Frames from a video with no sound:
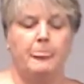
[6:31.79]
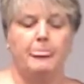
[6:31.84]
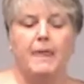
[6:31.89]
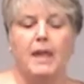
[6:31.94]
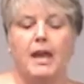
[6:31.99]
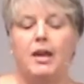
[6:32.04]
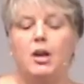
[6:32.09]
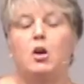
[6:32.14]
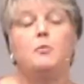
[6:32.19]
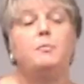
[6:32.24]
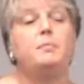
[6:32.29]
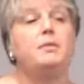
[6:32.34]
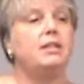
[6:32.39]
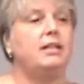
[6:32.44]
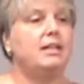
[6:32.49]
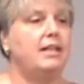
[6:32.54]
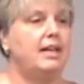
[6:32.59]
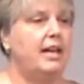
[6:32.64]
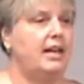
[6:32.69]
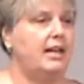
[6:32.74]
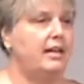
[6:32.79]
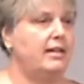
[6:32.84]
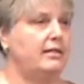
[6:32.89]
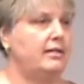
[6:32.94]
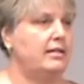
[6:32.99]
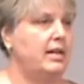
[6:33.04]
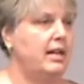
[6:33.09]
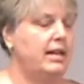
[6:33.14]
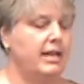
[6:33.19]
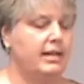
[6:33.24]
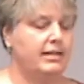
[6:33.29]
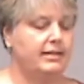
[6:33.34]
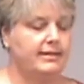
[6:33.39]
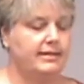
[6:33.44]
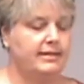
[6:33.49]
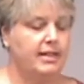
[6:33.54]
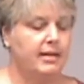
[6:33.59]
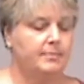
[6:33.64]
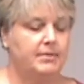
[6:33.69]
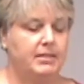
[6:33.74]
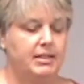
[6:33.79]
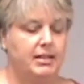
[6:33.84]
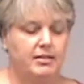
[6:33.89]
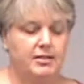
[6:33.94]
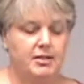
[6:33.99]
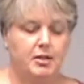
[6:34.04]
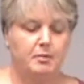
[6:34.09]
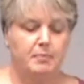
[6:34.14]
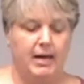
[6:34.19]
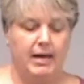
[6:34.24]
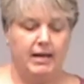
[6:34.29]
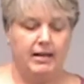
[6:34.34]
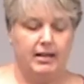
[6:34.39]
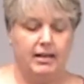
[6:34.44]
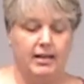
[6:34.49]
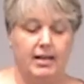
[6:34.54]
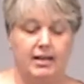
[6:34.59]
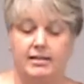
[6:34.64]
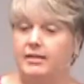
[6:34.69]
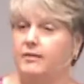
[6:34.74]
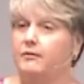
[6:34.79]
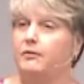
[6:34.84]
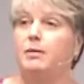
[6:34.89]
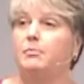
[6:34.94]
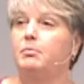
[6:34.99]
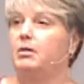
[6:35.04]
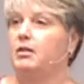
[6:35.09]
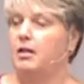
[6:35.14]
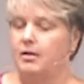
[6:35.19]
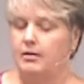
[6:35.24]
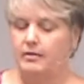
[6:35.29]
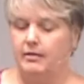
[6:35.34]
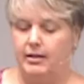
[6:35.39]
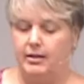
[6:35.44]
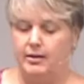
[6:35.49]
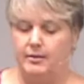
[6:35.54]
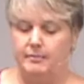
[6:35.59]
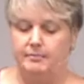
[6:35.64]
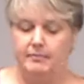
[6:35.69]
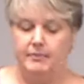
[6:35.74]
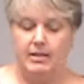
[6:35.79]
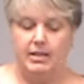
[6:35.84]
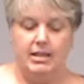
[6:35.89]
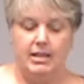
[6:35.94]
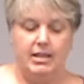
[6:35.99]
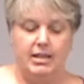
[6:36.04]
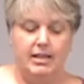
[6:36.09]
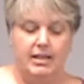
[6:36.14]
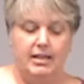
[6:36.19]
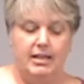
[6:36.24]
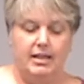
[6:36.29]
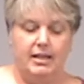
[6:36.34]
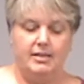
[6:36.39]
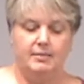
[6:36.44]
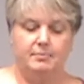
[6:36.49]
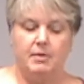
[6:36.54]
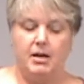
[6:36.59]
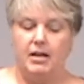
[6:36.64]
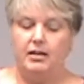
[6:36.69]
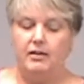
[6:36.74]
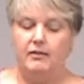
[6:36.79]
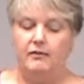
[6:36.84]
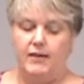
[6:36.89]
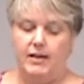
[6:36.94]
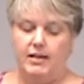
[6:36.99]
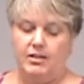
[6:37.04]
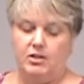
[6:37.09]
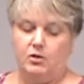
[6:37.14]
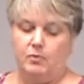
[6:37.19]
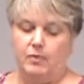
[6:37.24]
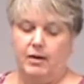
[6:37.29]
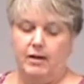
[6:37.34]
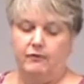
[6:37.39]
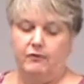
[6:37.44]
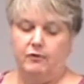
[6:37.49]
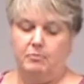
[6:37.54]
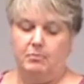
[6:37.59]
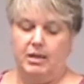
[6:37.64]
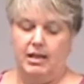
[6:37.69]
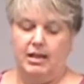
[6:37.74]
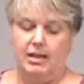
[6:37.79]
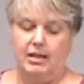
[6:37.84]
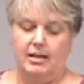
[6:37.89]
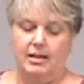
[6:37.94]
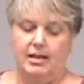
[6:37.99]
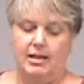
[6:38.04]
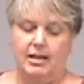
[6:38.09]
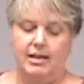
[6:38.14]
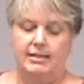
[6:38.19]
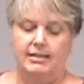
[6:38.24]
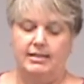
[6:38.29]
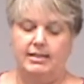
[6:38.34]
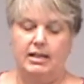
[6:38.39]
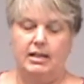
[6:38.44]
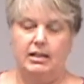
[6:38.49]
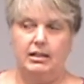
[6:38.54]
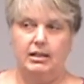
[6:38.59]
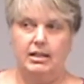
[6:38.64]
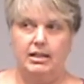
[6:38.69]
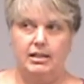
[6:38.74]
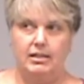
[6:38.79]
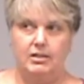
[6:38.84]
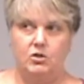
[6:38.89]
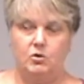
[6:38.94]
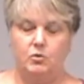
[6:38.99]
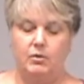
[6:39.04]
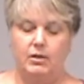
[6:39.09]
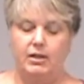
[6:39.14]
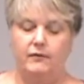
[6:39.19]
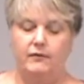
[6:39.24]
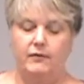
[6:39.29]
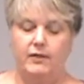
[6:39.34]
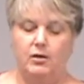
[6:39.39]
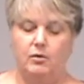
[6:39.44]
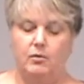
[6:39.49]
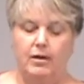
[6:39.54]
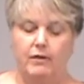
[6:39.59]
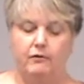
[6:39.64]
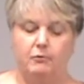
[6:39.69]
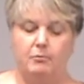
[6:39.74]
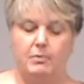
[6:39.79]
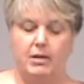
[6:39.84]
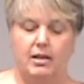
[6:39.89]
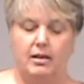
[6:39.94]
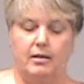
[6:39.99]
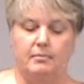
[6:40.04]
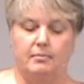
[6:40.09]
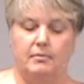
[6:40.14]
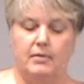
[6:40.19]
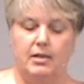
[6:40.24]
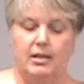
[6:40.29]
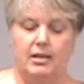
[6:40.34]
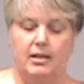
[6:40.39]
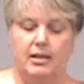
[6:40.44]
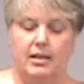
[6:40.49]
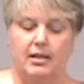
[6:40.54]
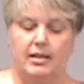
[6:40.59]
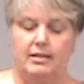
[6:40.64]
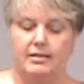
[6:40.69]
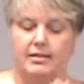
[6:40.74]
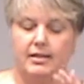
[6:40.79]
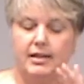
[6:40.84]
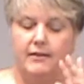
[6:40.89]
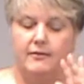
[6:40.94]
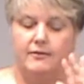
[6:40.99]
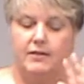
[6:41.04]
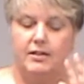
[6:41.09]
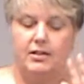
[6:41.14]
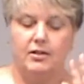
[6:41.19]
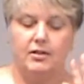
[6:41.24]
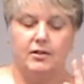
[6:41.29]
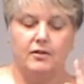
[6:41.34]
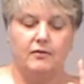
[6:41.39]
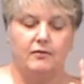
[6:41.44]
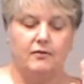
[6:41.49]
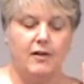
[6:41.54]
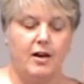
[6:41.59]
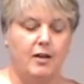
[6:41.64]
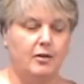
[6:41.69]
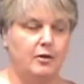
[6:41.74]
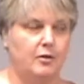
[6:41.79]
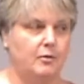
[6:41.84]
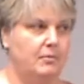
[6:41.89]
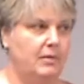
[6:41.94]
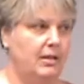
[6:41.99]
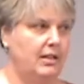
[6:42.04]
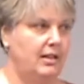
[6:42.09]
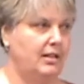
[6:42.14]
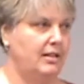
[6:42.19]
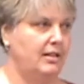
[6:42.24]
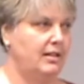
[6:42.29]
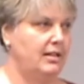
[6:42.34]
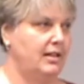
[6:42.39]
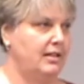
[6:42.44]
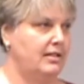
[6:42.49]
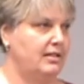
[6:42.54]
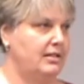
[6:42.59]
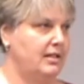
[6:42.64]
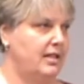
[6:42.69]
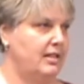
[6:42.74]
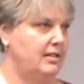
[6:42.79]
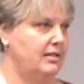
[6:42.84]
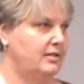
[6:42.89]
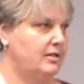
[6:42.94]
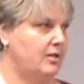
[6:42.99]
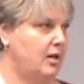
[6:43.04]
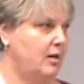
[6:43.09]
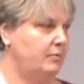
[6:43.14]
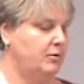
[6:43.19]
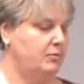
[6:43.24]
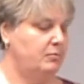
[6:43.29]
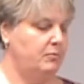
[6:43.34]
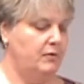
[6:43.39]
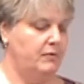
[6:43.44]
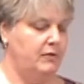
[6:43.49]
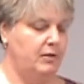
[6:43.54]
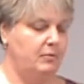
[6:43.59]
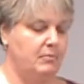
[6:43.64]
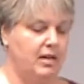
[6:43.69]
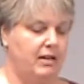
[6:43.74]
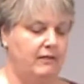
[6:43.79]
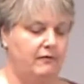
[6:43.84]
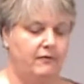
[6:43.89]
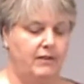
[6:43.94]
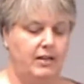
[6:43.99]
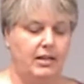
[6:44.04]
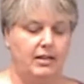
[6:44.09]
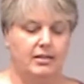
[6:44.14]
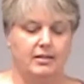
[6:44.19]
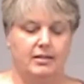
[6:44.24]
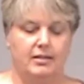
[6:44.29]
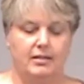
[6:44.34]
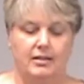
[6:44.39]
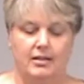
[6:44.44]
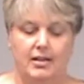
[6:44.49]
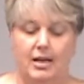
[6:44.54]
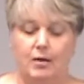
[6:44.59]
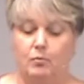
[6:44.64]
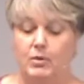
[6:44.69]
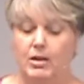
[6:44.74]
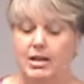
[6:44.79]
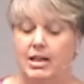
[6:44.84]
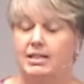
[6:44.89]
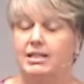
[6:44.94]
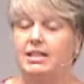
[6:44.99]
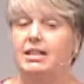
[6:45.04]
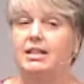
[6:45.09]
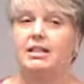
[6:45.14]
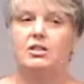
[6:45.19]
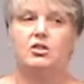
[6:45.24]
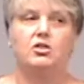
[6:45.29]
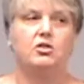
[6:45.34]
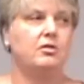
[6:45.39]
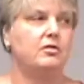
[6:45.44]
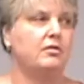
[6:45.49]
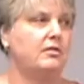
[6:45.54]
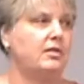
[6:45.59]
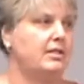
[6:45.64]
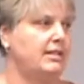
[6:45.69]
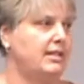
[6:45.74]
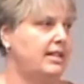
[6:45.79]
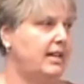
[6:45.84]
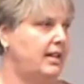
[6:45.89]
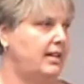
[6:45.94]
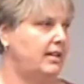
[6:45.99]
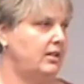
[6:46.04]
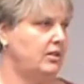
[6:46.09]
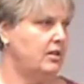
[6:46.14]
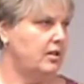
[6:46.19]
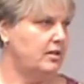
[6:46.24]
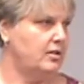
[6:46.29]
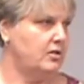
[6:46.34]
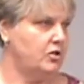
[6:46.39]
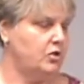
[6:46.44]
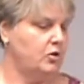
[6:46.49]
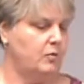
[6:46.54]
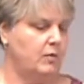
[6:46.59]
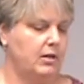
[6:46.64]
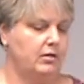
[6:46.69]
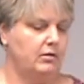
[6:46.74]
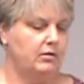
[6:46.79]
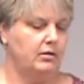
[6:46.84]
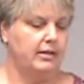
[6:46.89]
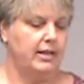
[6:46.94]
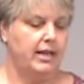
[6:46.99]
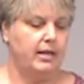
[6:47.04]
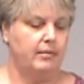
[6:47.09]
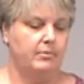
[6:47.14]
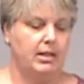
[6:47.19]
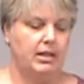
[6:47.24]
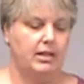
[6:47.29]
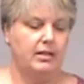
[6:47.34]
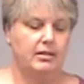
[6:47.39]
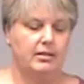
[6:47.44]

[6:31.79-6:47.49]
I opened the gate, and I stepped into the paddock as if I belonged there. His body faced away from me, and I stayed at least 20 feet away from him, and his left ear followed me until I stopped moving my feet. And when I did, he turned his head and got a square look at me.